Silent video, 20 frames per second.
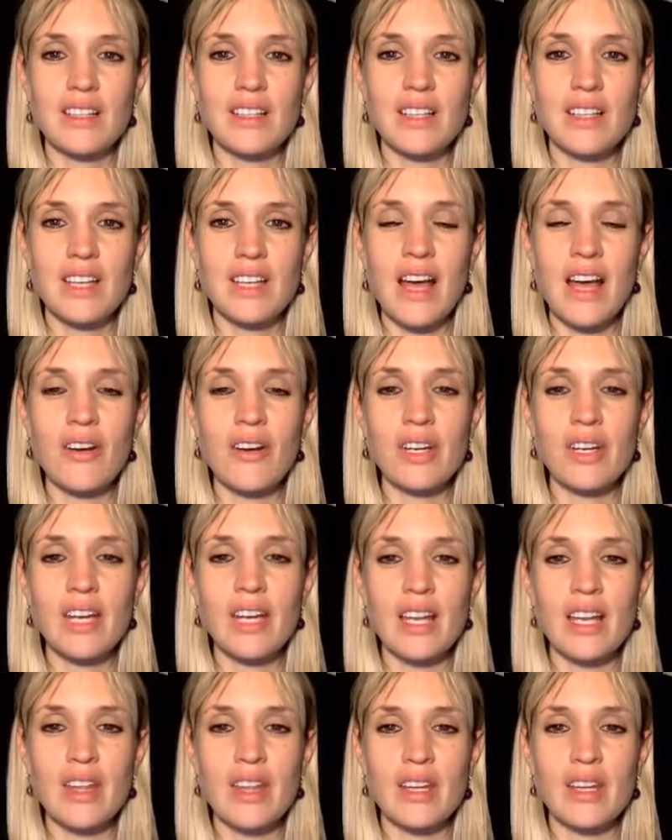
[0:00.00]
Then how can
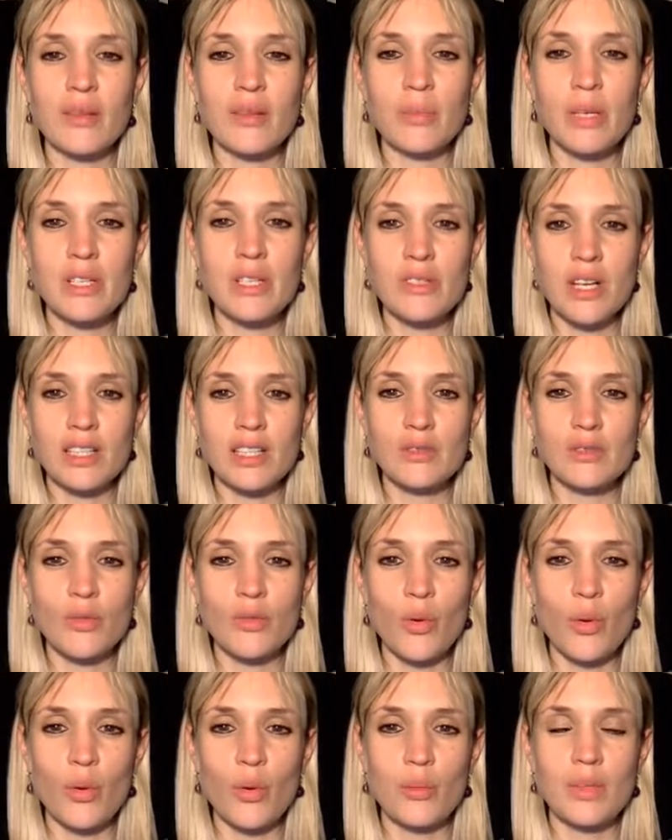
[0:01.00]
anything be
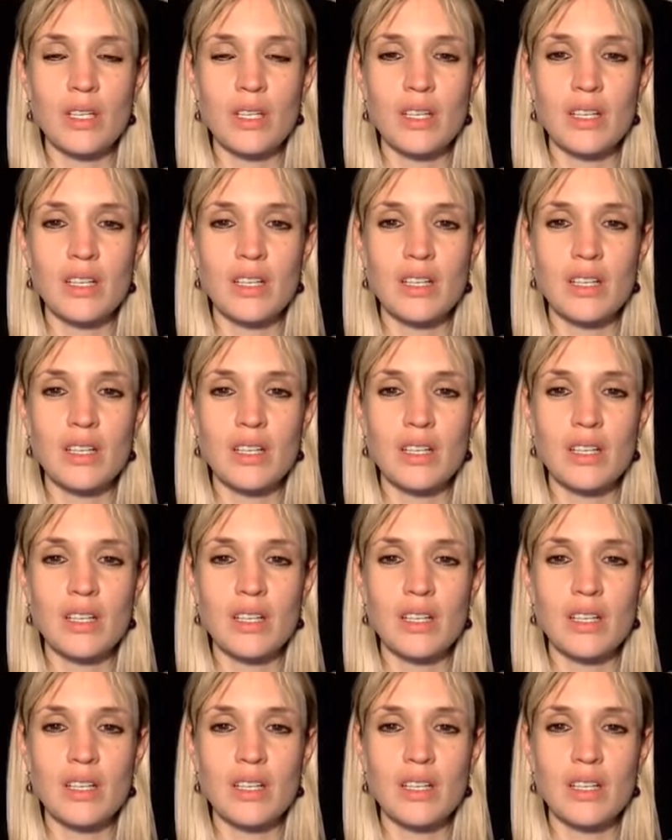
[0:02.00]
transformed?